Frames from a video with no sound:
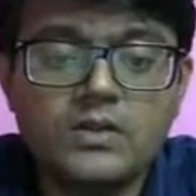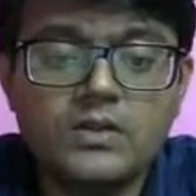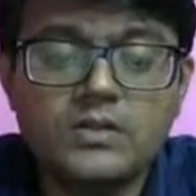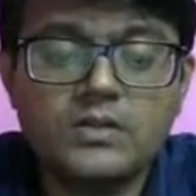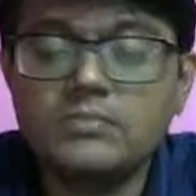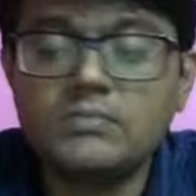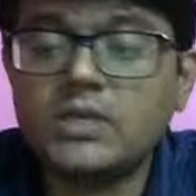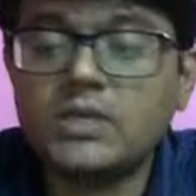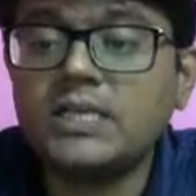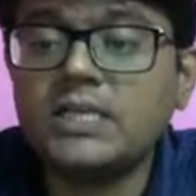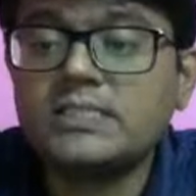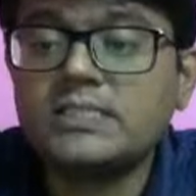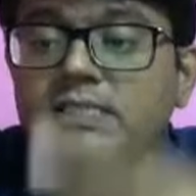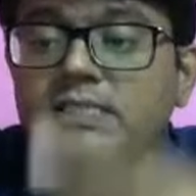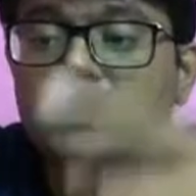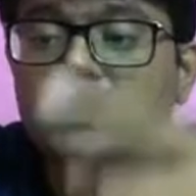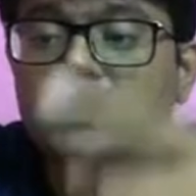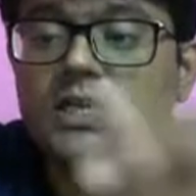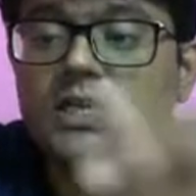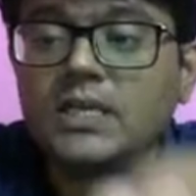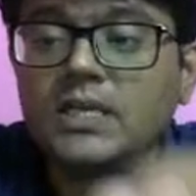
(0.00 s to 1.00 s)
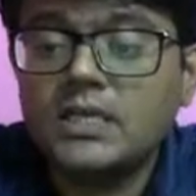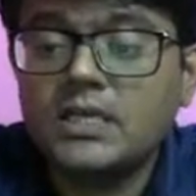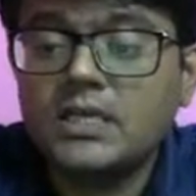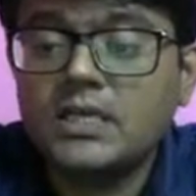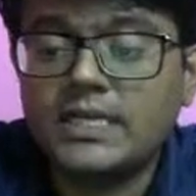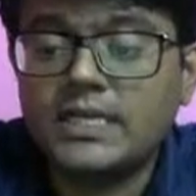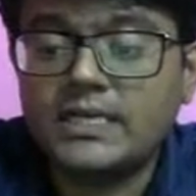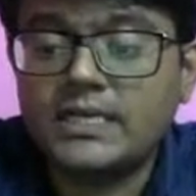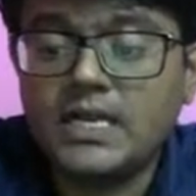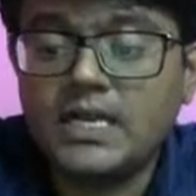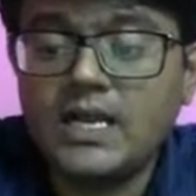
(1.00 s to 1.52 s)
Because
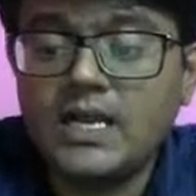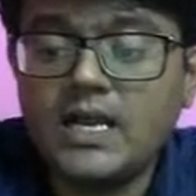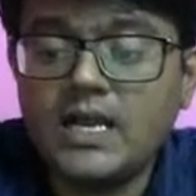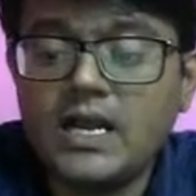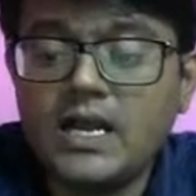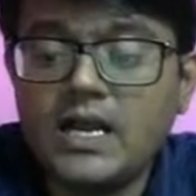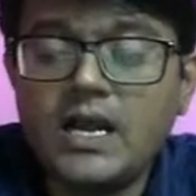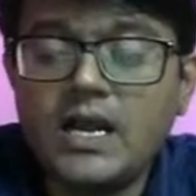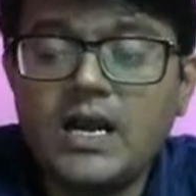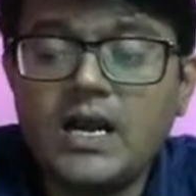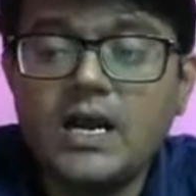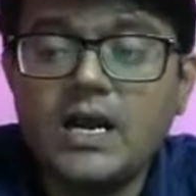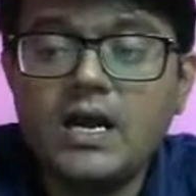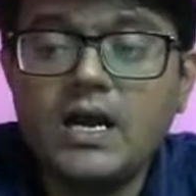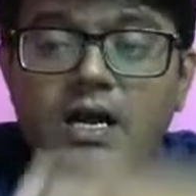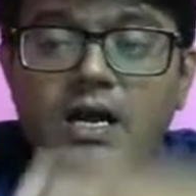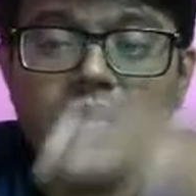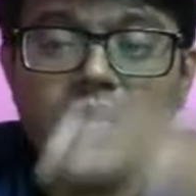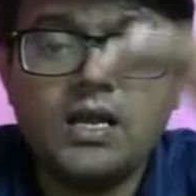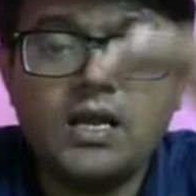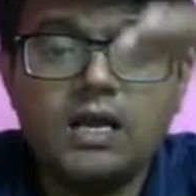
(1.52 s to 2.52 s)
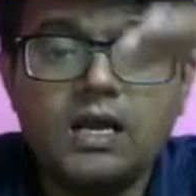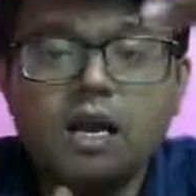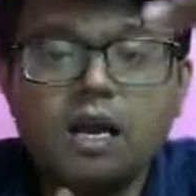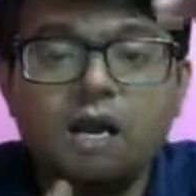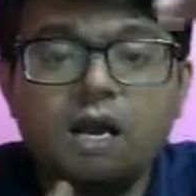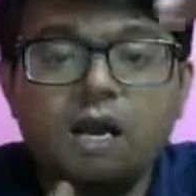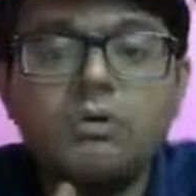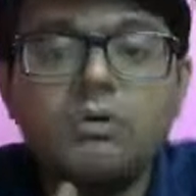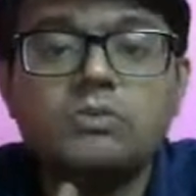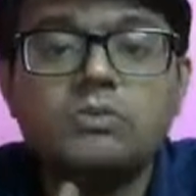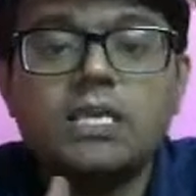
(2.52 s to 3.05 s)
that
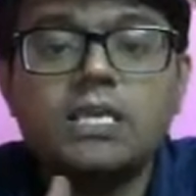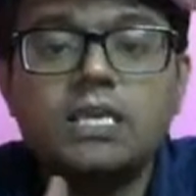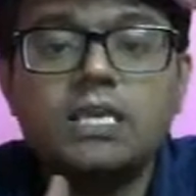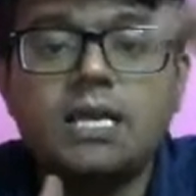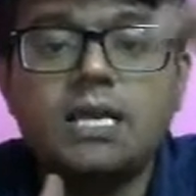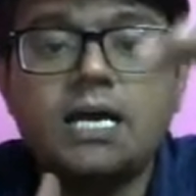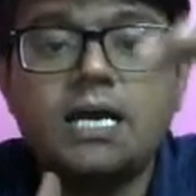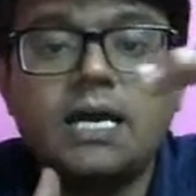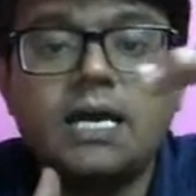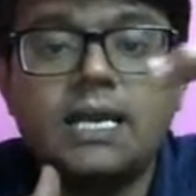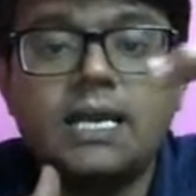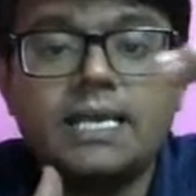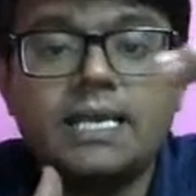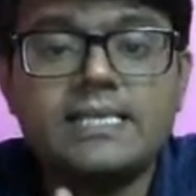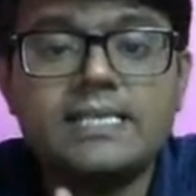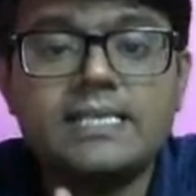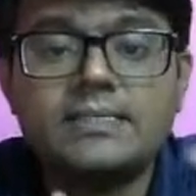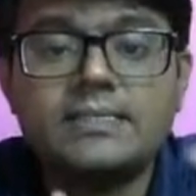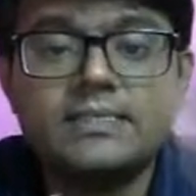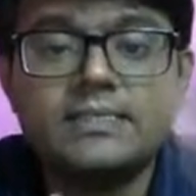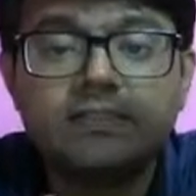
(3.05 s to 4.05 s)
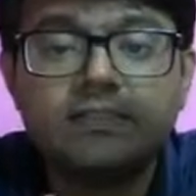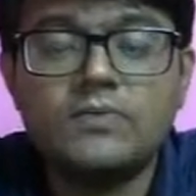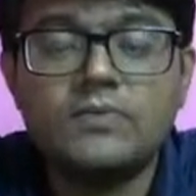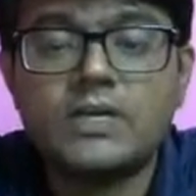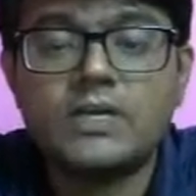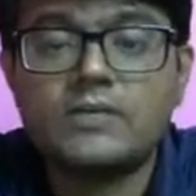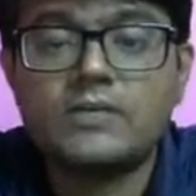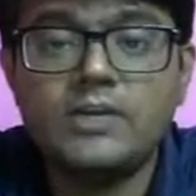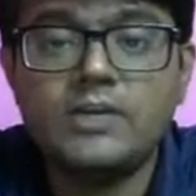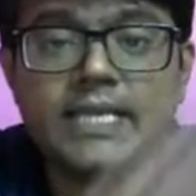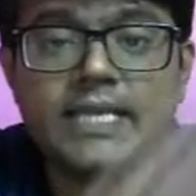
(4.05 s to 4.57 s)
above the x-axis,
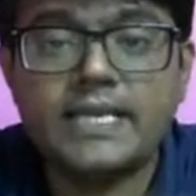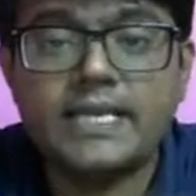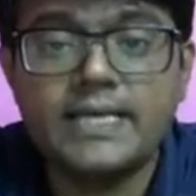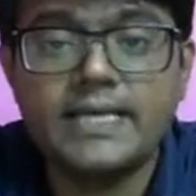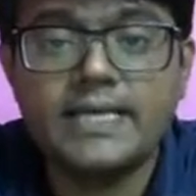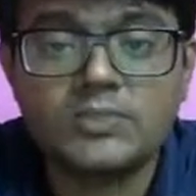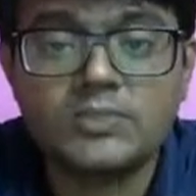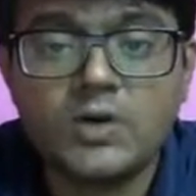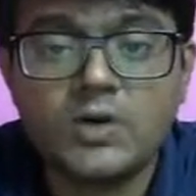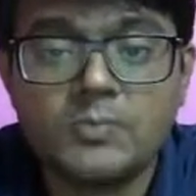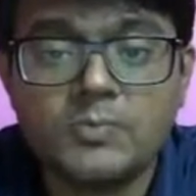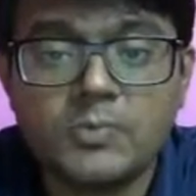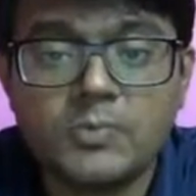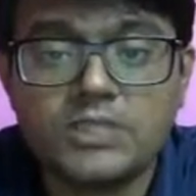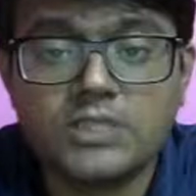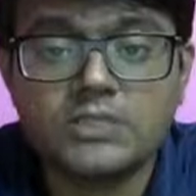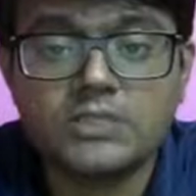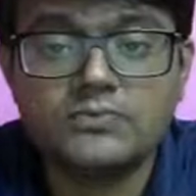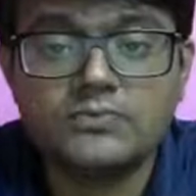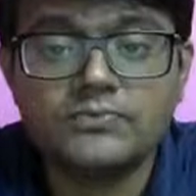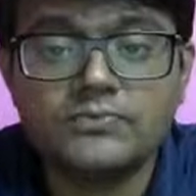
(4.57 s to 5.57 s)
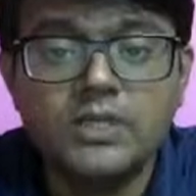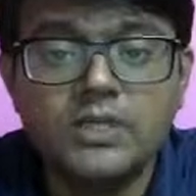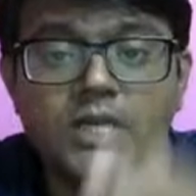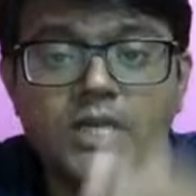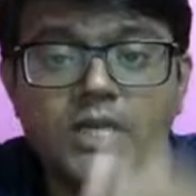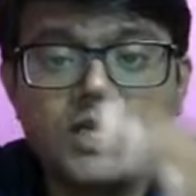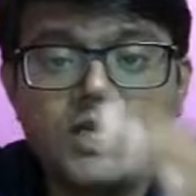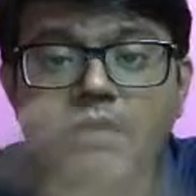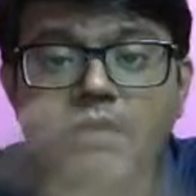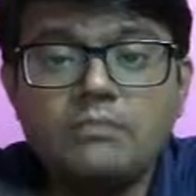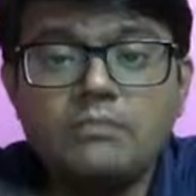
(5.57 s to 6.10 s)
work we will take it as what? Positive.
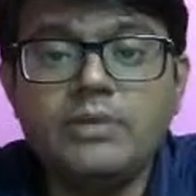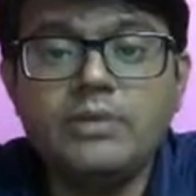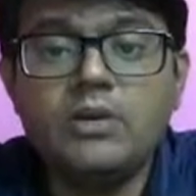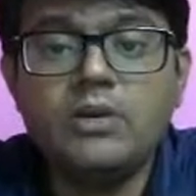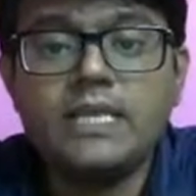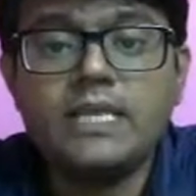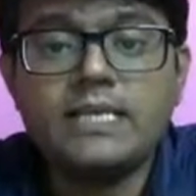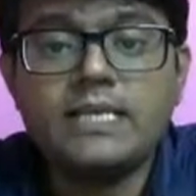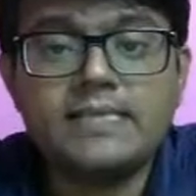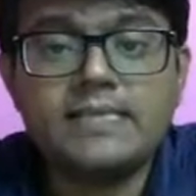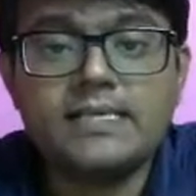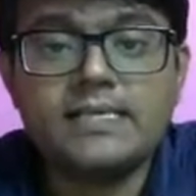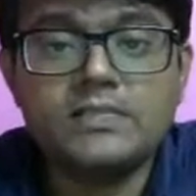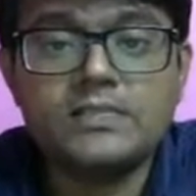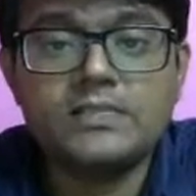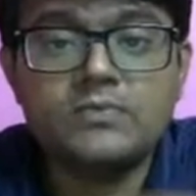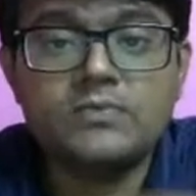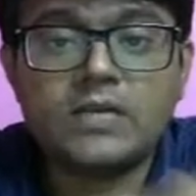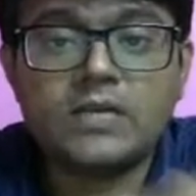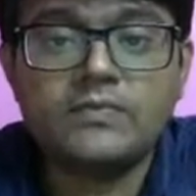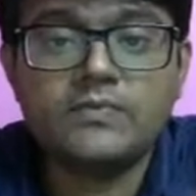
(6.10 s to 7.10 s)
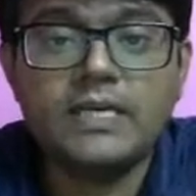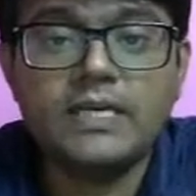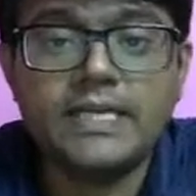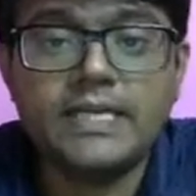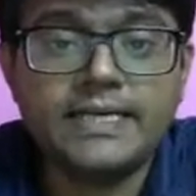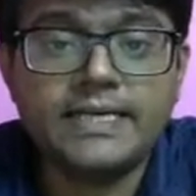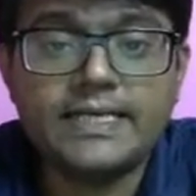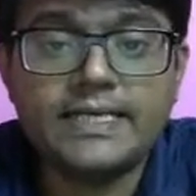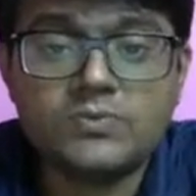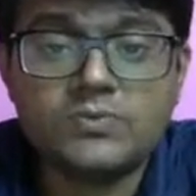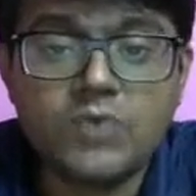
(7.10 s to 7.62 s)
Below the x-axis, work we will take
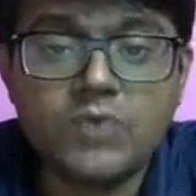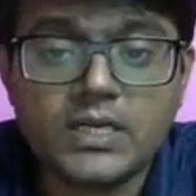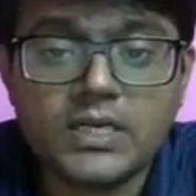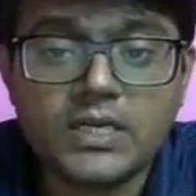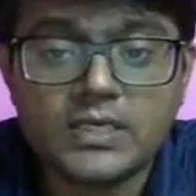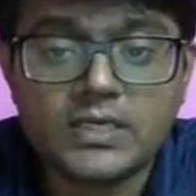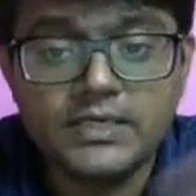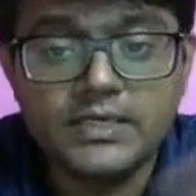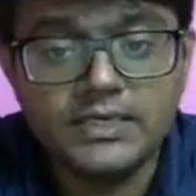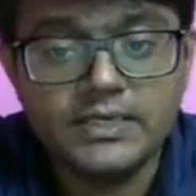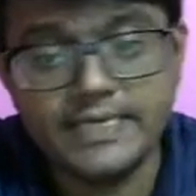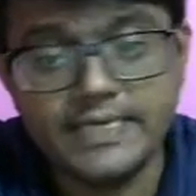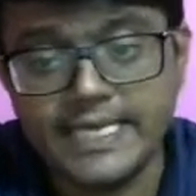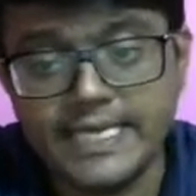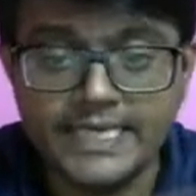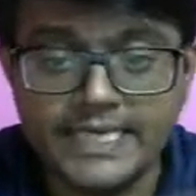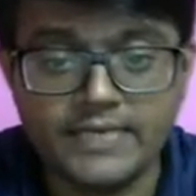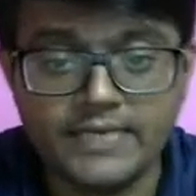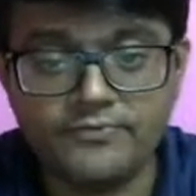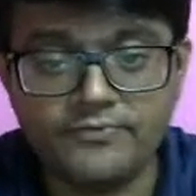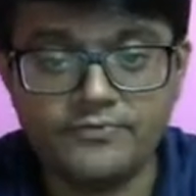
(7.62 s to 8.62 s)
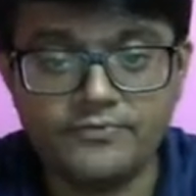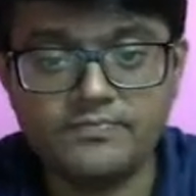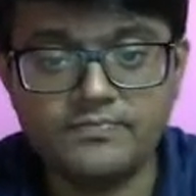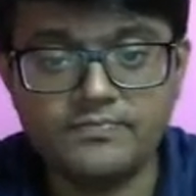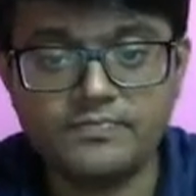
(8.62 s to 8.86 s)
it as what? Negative.